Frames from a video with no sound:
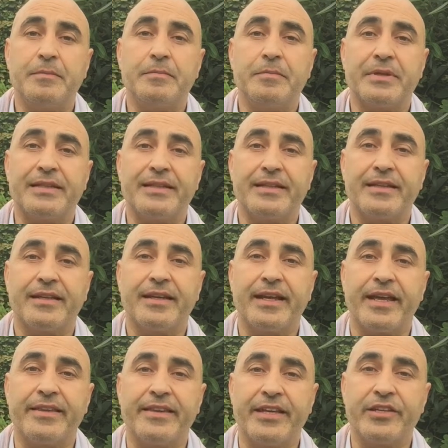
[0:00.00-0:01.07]
but
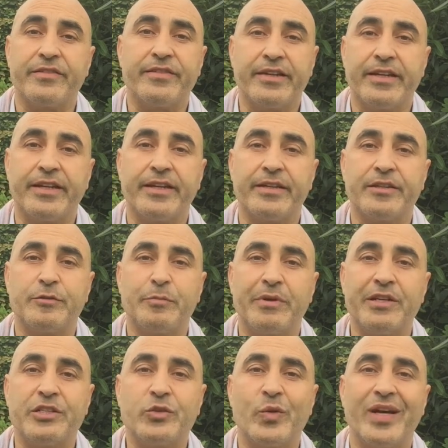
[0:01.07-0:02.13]
at the end of the day,
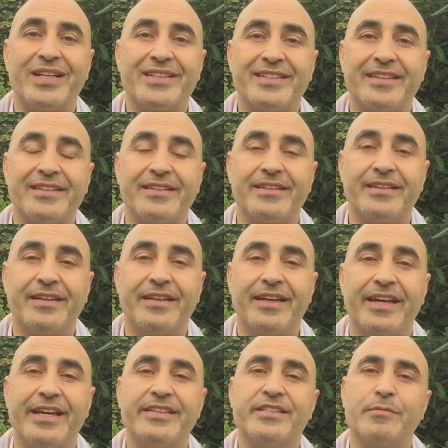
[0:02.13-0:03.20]
spirituality
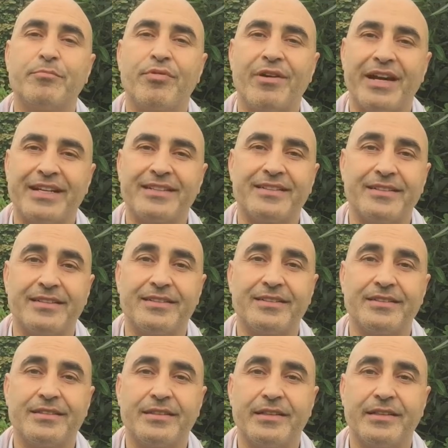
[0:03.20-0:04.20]
is a practice.